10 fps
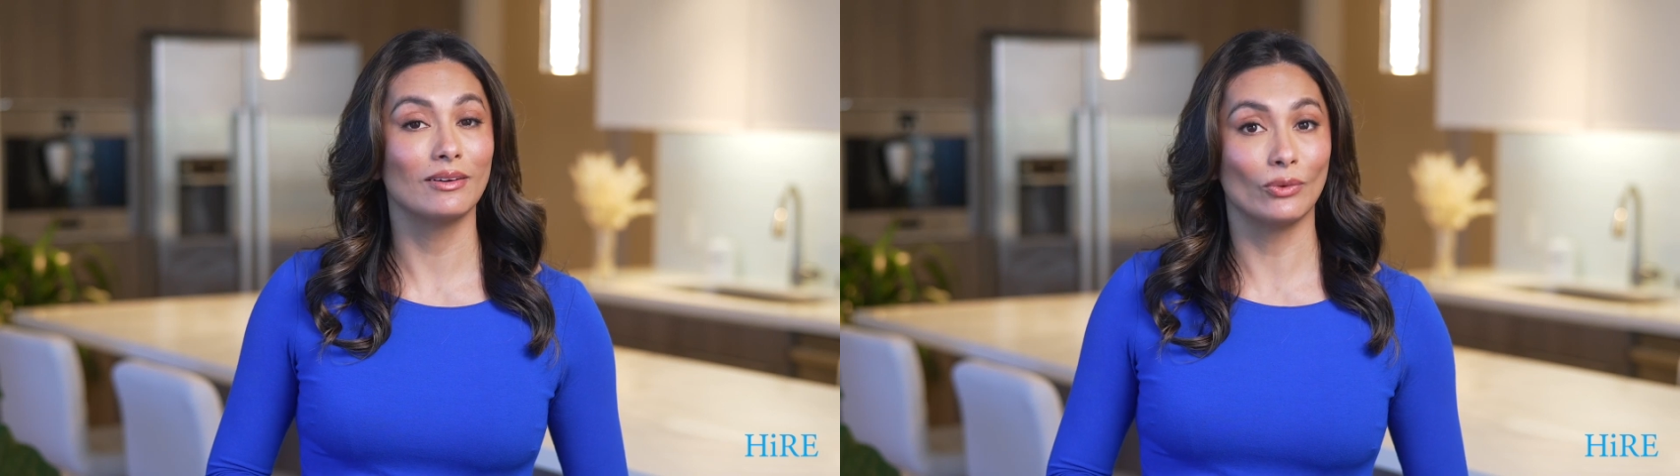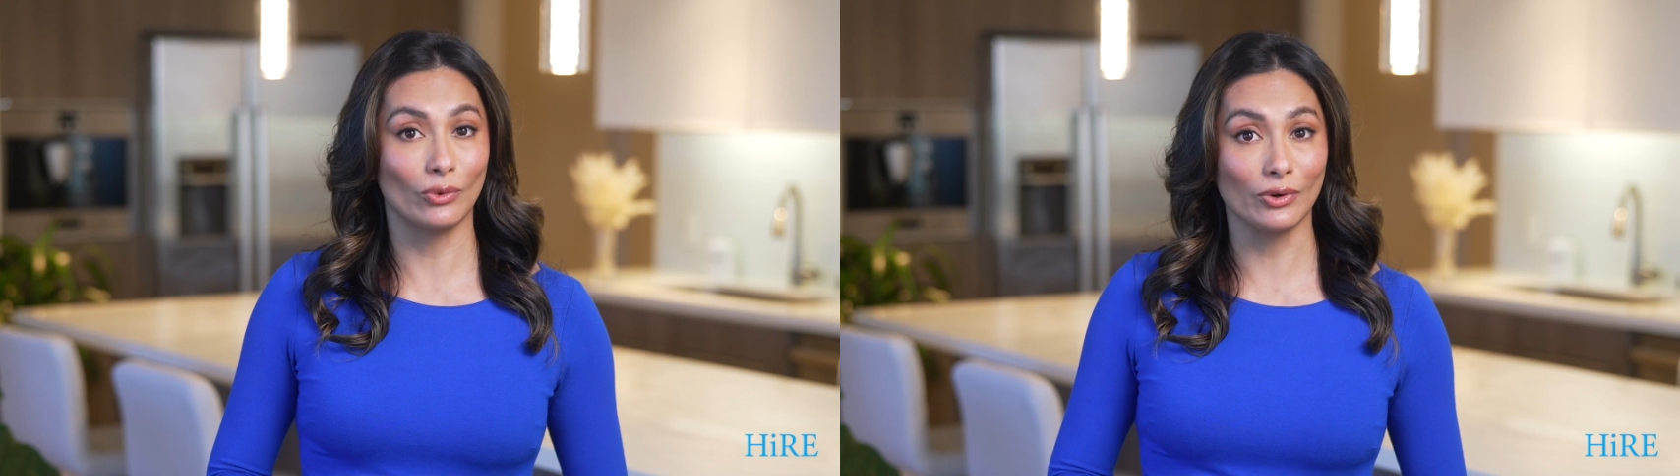
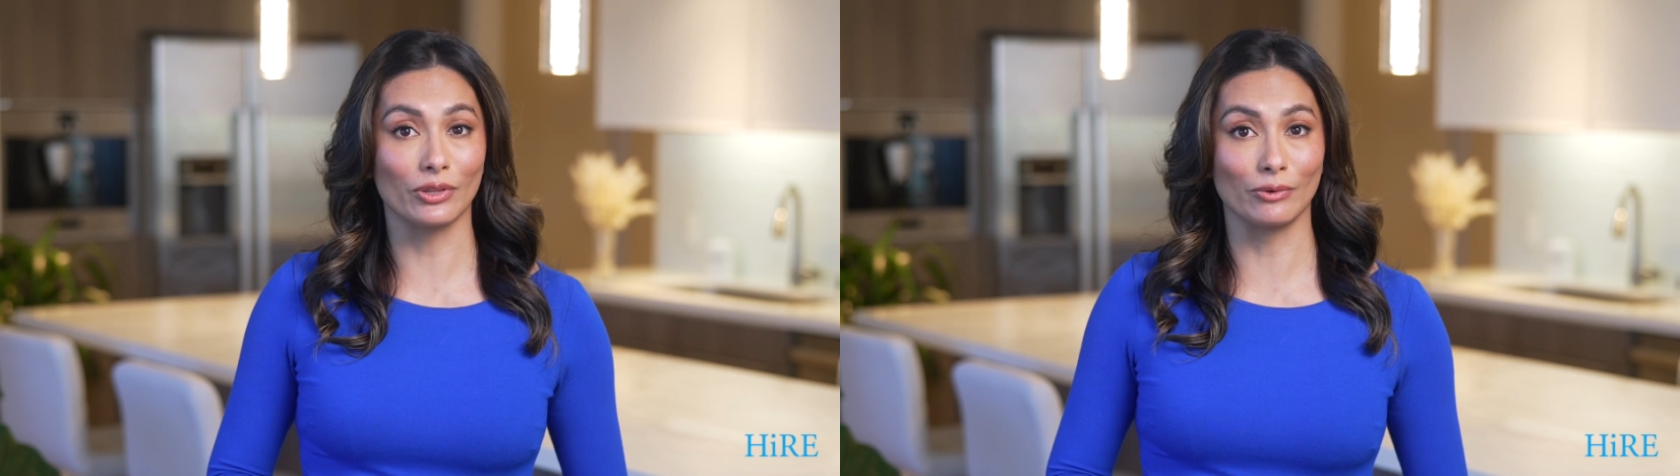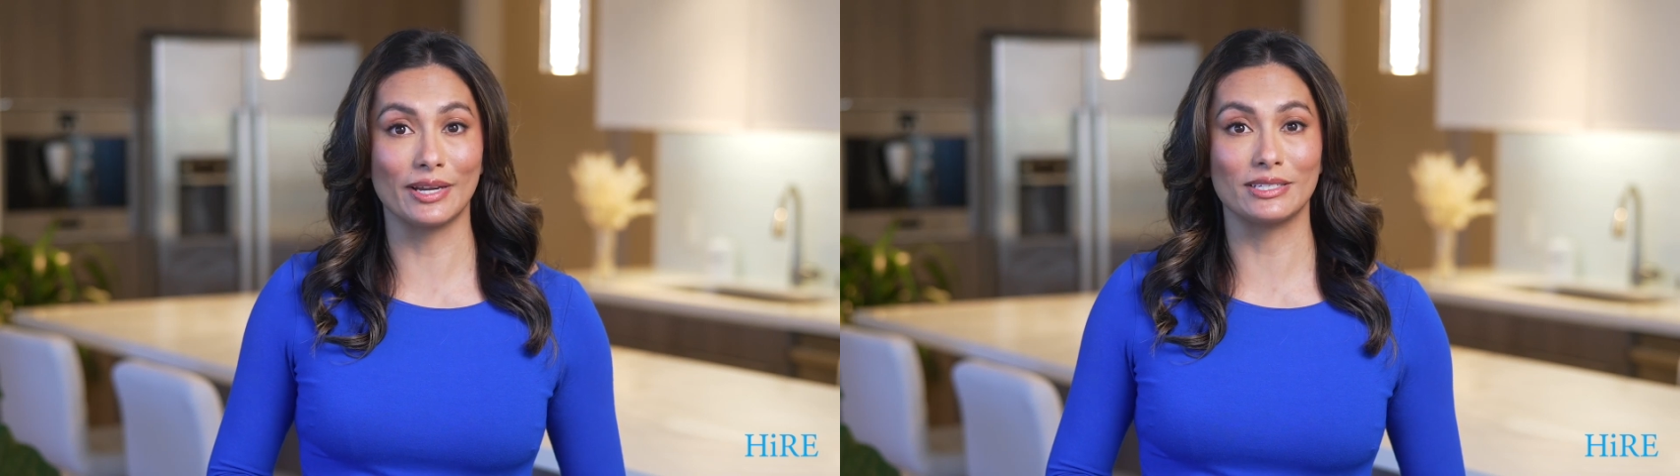or
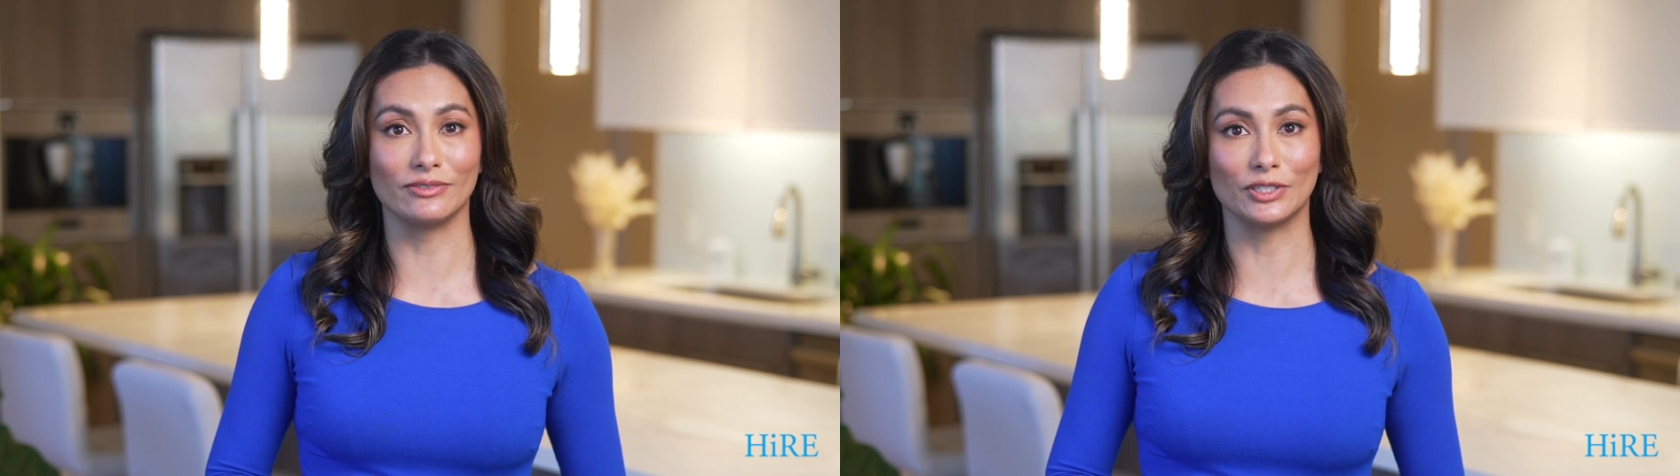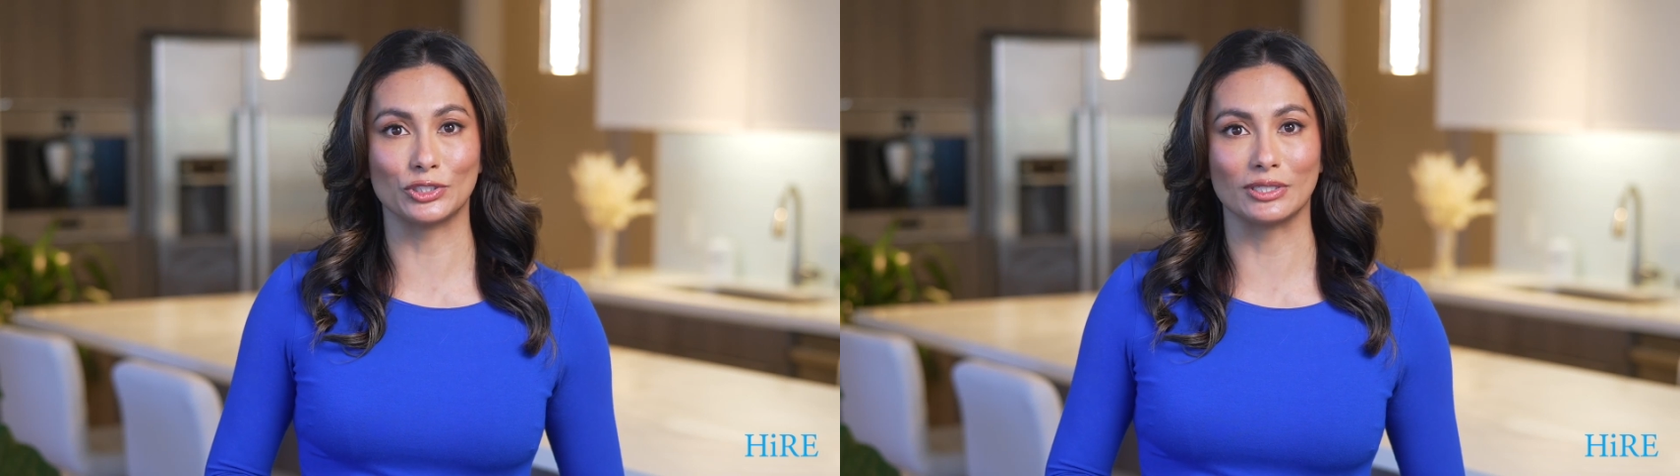the Great
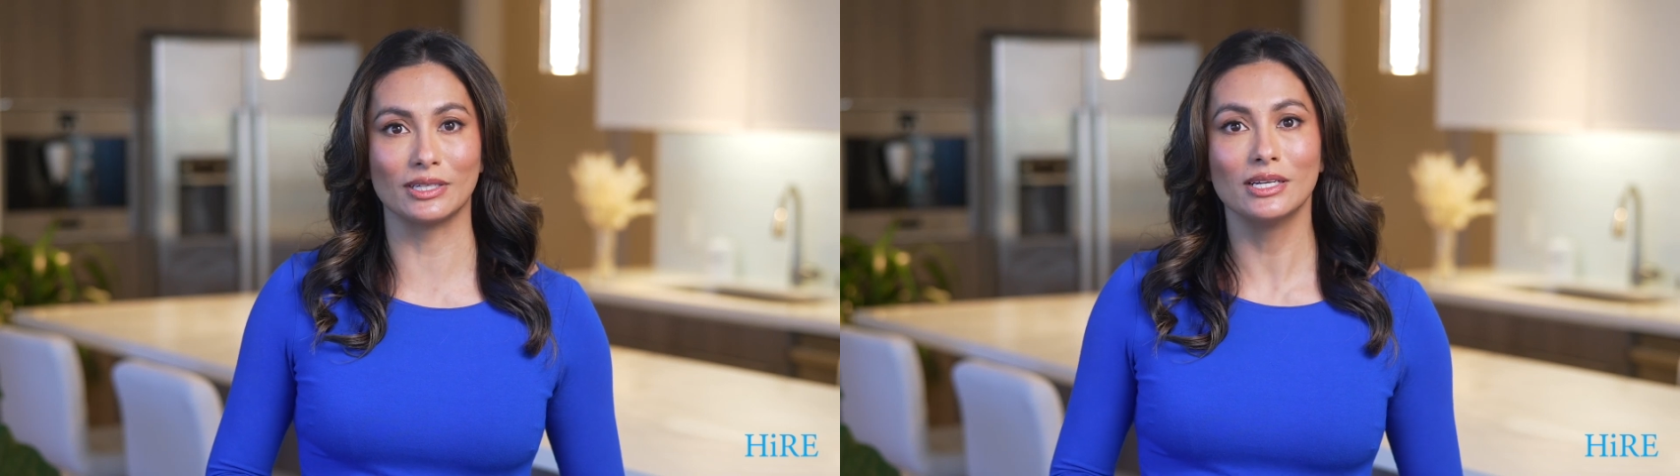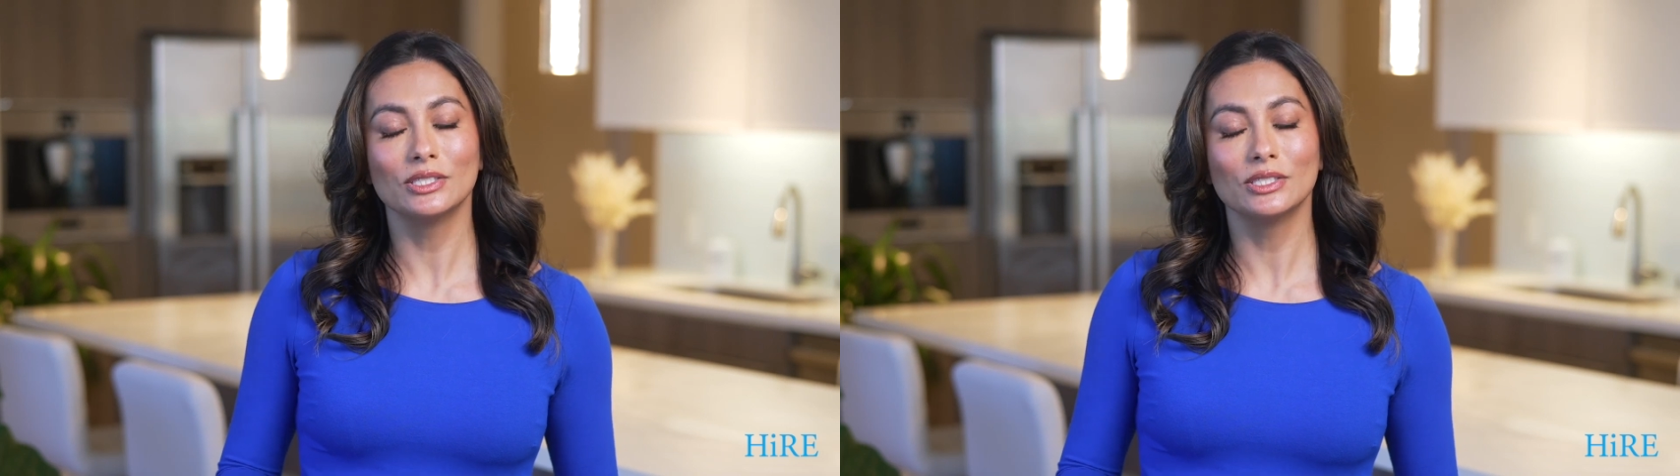Division,